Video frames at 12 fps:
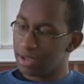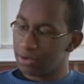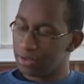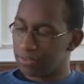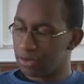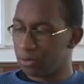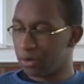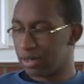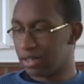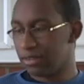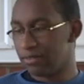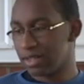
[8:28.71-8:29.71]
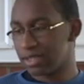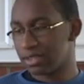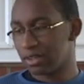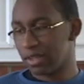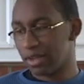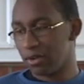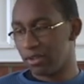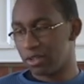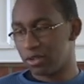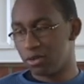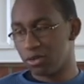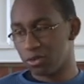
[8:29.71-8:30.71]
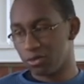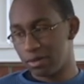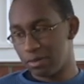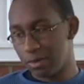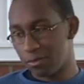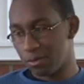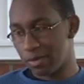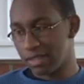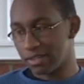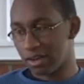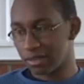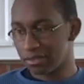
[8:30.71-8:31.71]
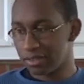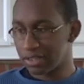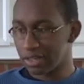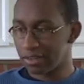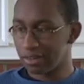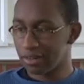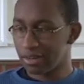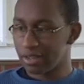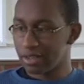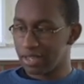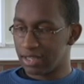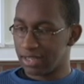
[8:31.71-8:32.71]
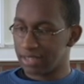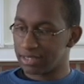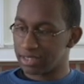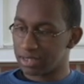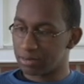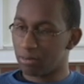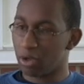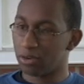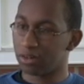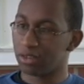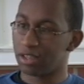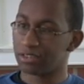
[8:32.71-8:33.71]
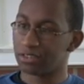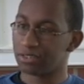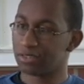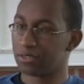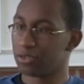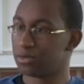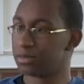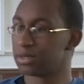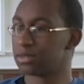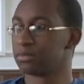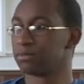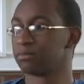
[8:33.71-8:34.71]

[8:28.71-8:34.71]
if there weren't any events, like only 2 or 3 people might talk to each other in like just smaller clusters of groups.